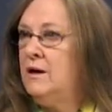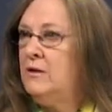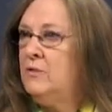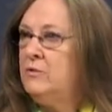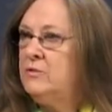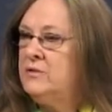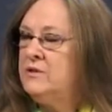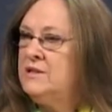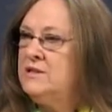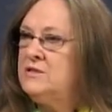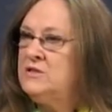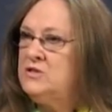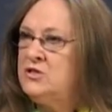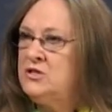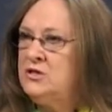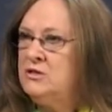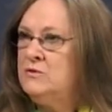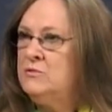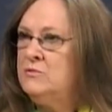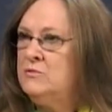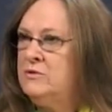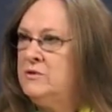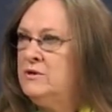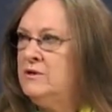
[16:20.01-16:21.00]
these
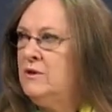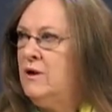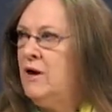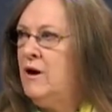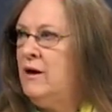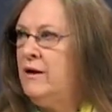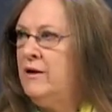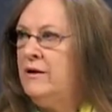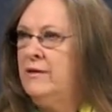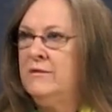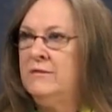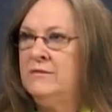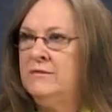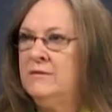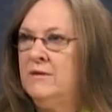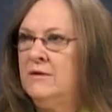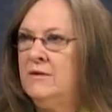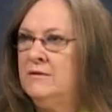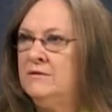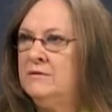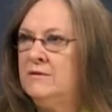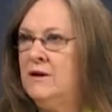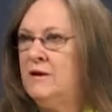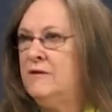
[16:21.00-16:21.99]
children are
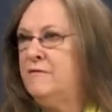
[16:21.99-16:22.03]
our